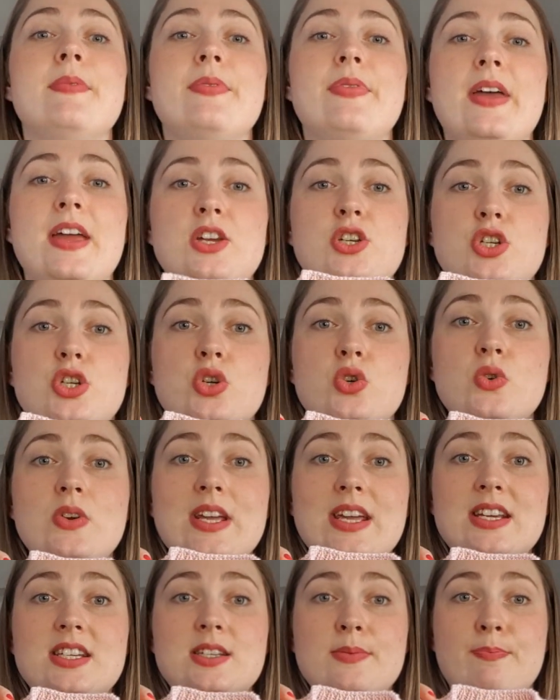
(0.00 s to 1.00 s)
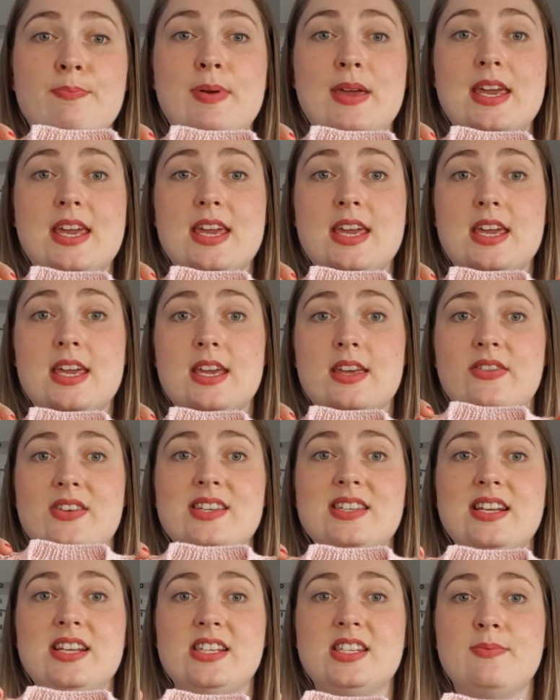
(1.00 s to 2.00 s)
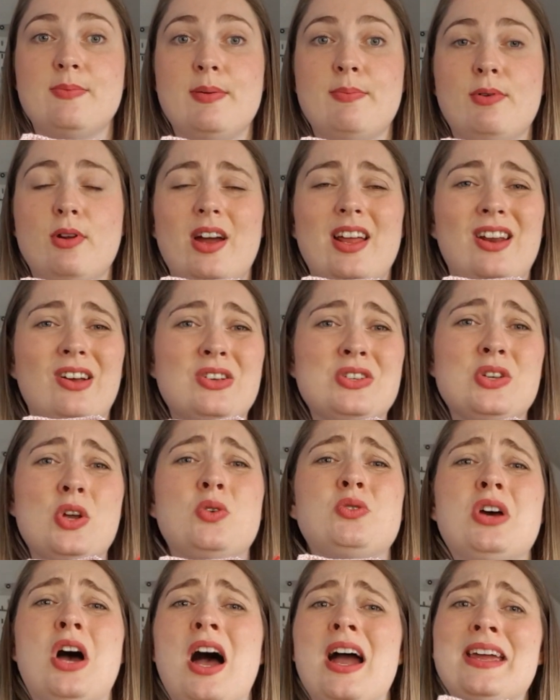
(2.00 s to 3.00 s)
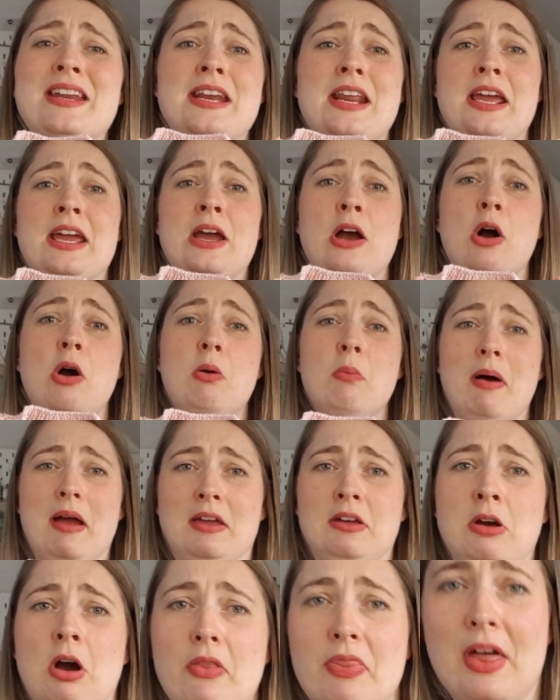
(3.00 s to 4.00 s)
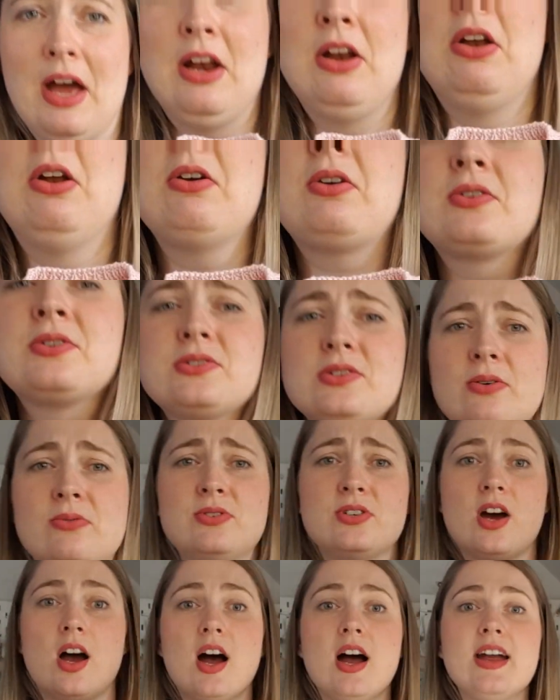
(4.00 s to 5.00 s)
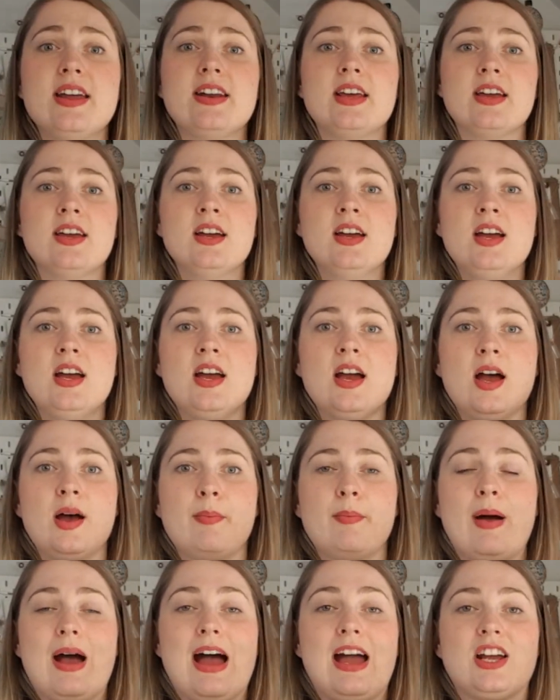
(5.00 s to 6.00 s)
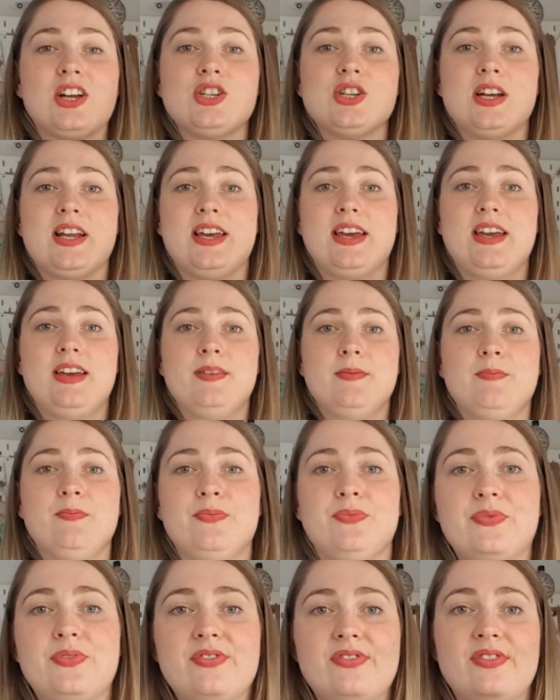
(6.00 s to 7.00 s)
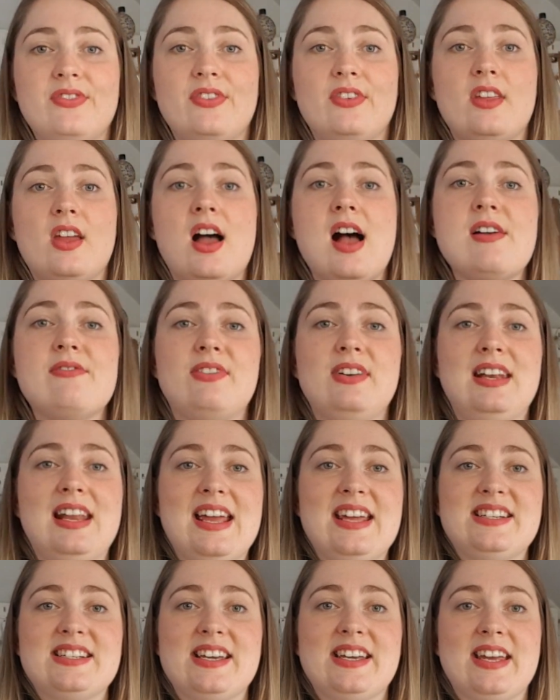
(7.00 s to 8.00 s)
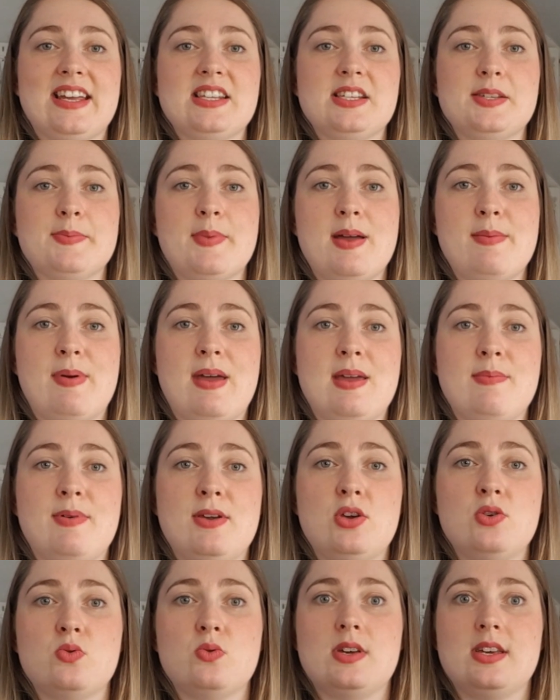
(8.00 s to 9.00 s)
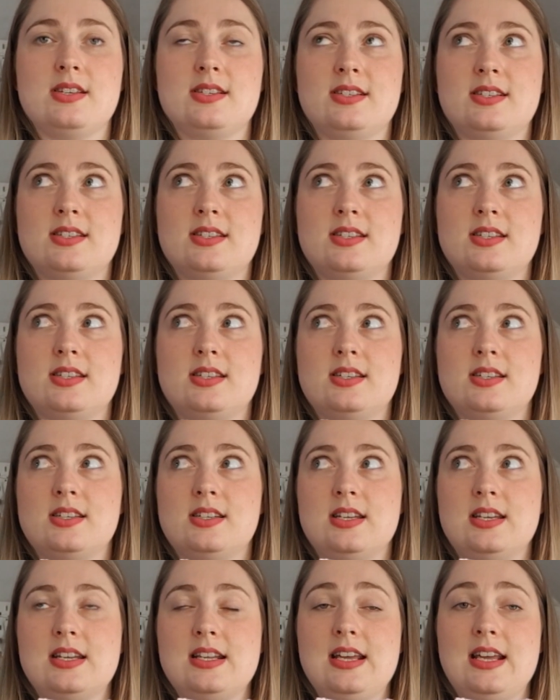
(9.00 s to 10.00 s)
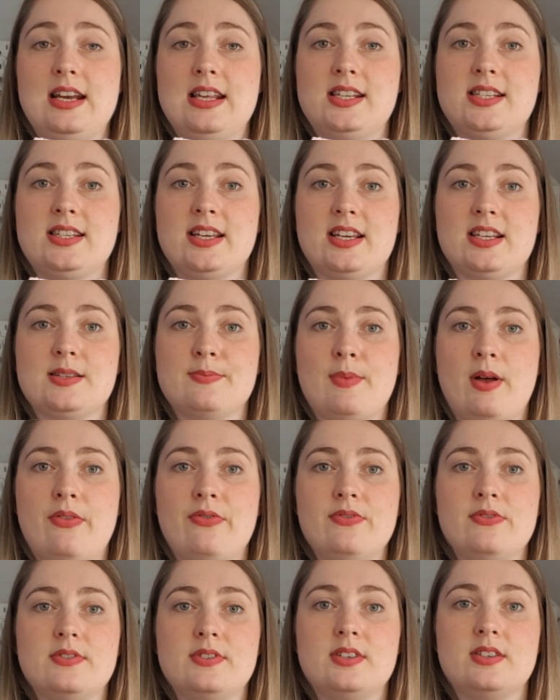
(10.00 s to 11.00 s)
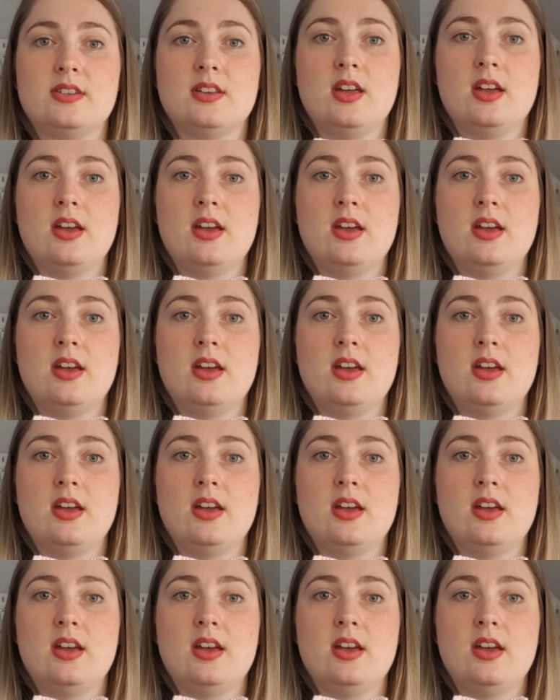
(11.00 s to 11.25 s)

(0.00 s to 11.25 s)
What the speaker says: They do need to be, this needs to be, it looks so tiny. Oh my God, that looks so tiny. But actually, I've laid it against my baby who is nearly 6 months,